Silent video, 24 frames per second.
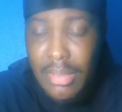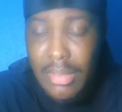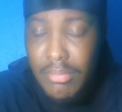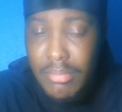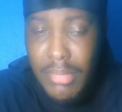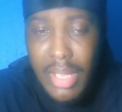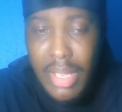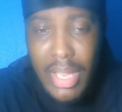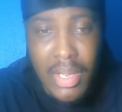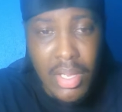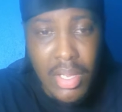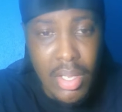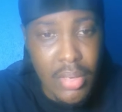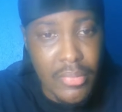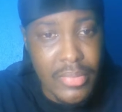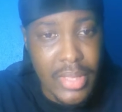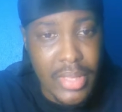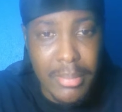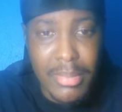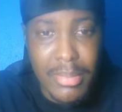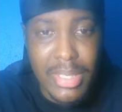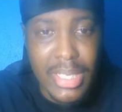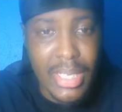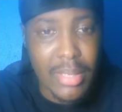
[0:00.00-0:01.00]
Any of
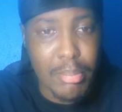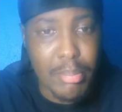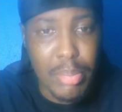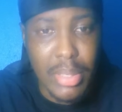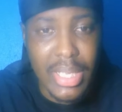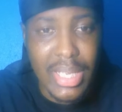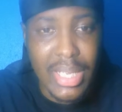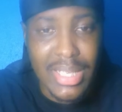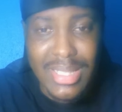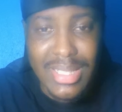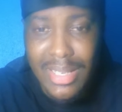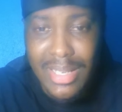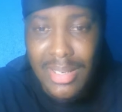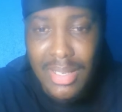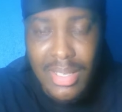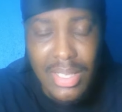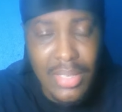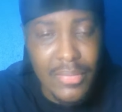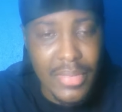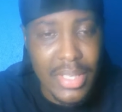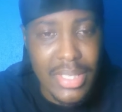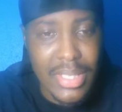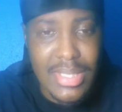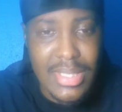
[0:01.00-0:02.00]
them can play at any
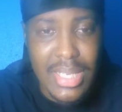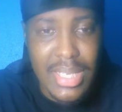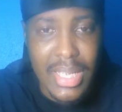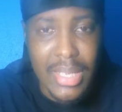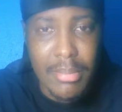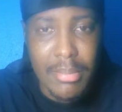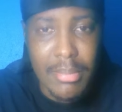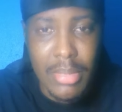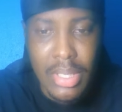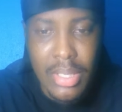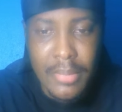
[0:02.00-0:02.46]
given time.